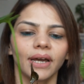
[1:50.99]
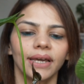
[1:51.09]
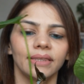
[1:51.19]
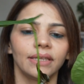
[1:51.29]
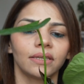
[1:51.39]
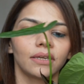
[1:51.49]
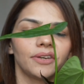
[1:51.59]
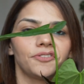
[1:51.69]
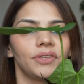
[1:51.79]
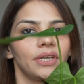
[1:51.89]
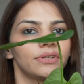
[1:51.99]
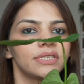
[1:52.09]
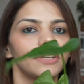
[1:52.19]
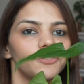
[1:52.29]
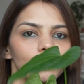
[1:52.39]
I think if they
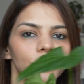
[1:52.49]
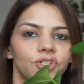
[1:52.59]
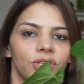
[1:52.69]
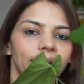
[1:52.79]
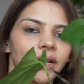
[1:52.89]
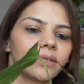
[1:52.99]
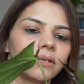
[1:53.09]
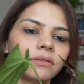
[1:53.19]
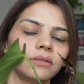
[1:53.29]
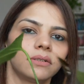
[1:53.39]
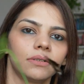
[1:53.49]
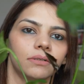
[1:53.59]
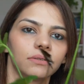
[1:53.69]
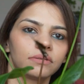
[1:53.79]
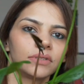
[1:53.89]
receive too much light,
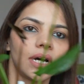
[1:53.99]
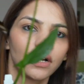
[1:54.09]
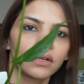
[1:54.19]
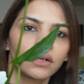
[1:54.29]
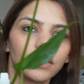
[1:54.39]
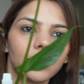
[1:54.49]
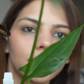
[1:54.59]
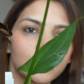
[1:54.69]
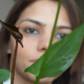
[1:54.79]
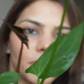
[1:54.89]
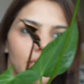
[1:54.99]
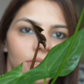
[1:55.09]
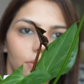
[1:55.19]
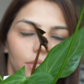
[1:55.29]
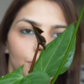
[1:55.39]
the dark colors may
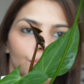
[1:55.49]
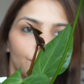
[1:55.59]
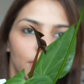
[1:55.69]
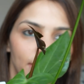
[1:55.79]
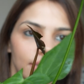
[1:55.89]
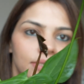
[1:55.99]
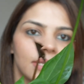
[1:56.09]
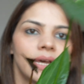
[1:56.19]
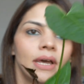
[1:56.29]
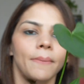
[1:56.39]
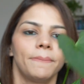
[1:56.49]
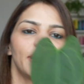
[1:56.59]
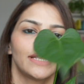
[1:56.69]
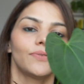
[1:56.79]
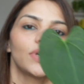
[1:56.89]
turn into greens.
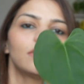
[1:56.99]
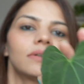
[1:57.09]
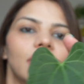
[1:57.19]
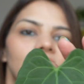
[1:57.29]
But anyway,